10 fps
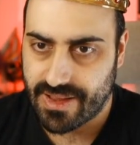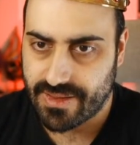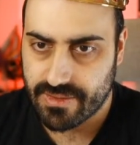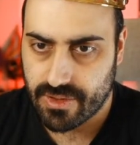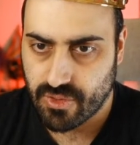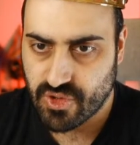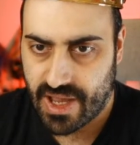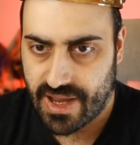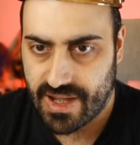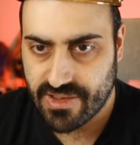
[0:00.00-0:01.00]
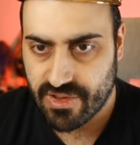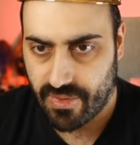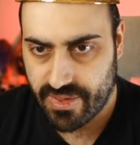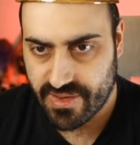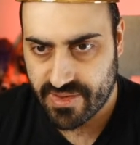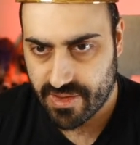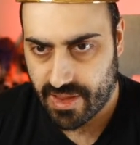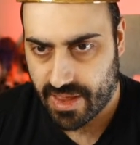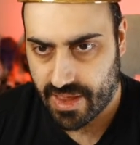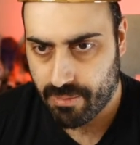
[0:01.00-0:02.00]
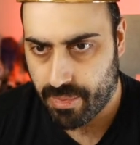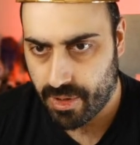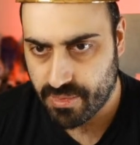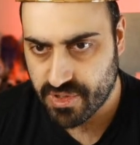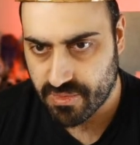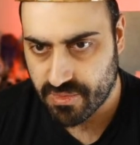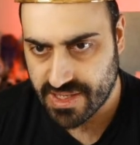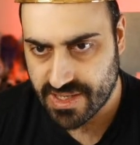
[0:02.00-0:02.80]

those highlights on this like bulbs on his